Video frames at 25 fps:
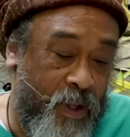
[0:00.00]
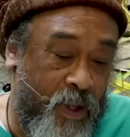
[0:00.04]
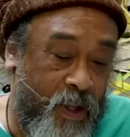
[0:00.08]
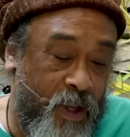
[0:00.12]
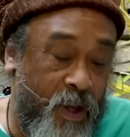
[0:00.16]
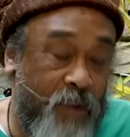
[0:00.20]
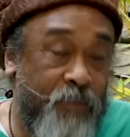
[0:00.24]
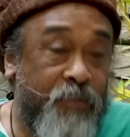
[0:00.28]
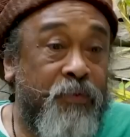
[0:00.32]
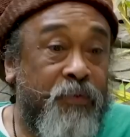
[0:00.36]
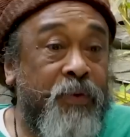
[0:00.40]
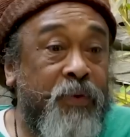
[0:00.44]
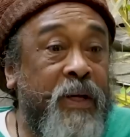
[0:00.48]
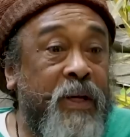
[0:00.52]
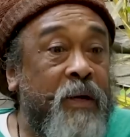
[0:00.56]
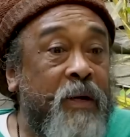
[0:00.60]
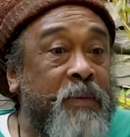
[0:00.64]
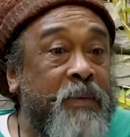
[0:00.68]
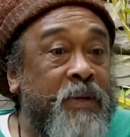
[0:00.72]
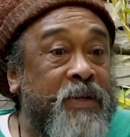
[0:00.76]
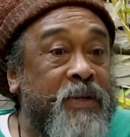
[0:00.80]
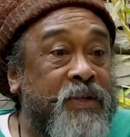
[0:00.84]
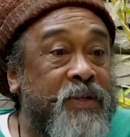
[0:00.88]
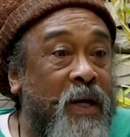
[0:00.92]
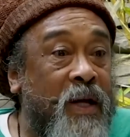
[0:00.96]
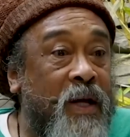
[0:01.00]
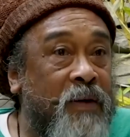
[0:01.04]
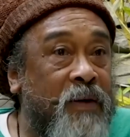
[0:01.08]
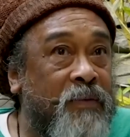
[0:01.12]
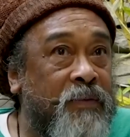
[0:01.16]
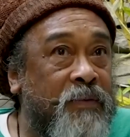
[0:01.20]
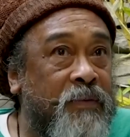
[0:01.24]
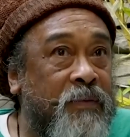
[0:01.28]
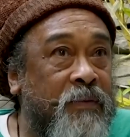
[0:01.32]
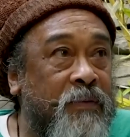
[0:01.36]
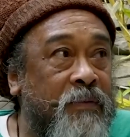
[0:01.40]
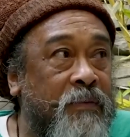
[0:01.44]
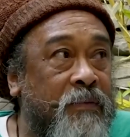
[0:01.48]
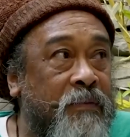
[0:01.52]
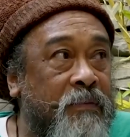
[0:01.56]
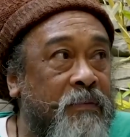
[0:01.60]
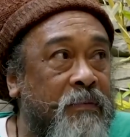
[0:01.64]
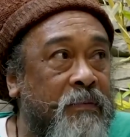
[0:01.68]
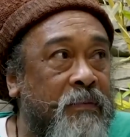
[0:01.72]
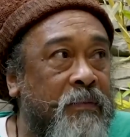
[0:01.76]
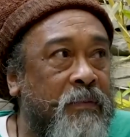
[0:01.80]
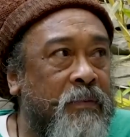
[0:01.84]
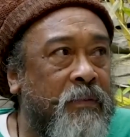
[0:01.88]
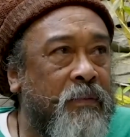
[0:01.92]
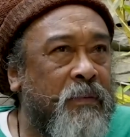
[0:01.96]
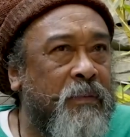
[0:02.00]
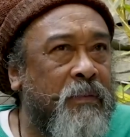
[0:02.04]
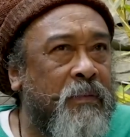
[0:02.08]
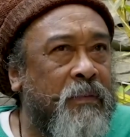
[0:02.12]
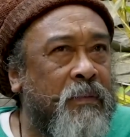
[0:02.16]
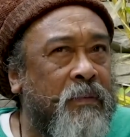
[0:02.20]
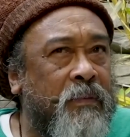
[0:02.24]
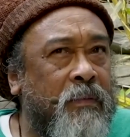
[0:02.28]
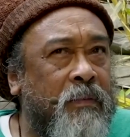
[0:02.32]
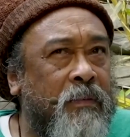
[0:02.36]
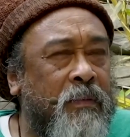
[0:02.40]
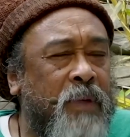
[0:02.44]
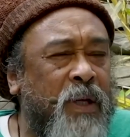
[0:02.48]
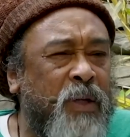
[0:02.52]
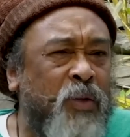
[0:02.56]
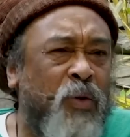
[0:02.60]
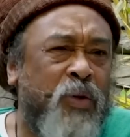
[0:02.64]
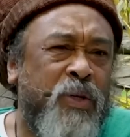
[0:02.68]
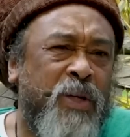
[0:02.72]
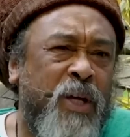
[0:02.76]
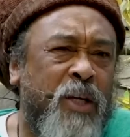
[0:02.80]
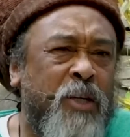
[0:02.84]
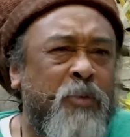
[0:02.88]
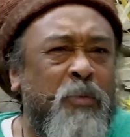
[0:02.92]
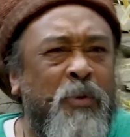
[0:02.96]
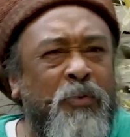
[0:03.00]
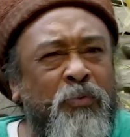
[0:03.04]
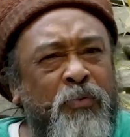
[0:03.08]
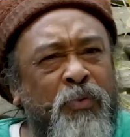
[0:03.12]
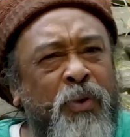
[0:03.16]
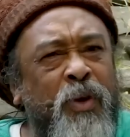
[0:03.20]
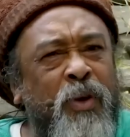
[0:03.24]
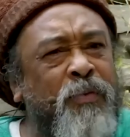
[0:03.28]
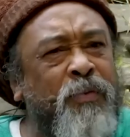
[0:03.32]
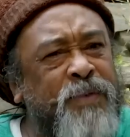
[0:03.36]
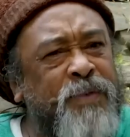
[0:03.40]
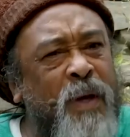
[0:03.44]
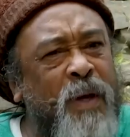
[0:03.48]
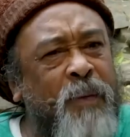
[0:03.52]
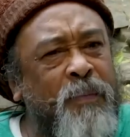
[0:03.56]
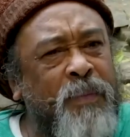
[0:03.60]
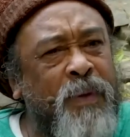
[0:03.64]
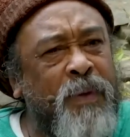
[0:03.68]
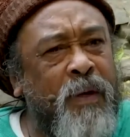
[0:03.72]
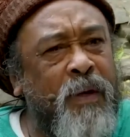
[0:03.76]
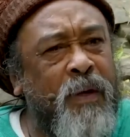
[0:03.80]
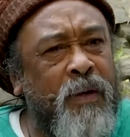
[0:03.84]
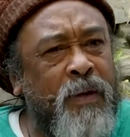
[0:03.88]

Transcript: I'm freedom itself. I thought you had to be free of something,